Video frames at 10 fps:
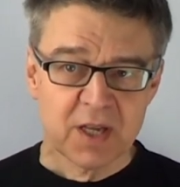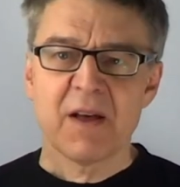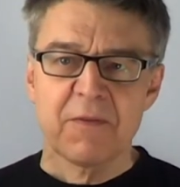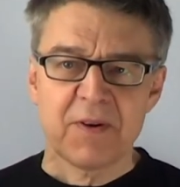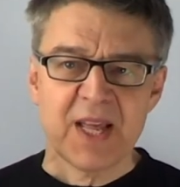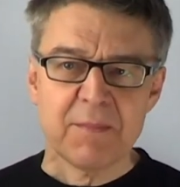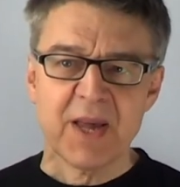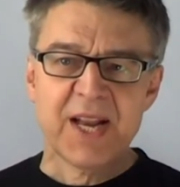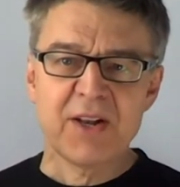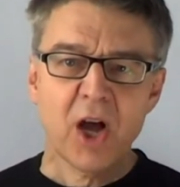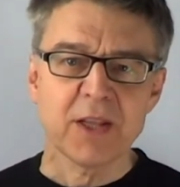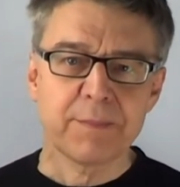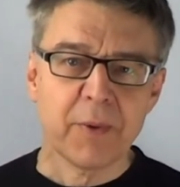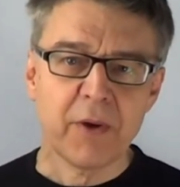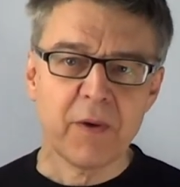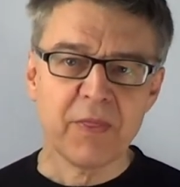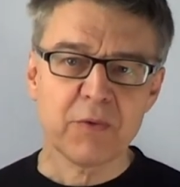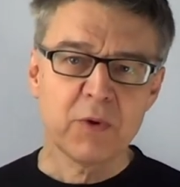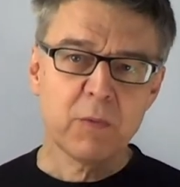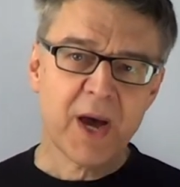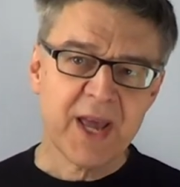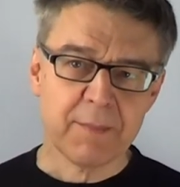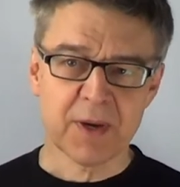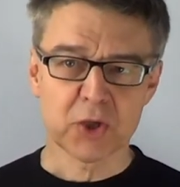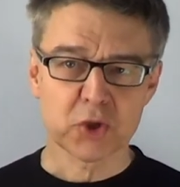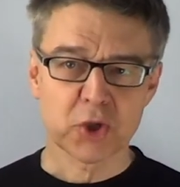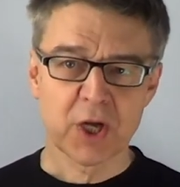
A flame cannot burn through a wire mesh.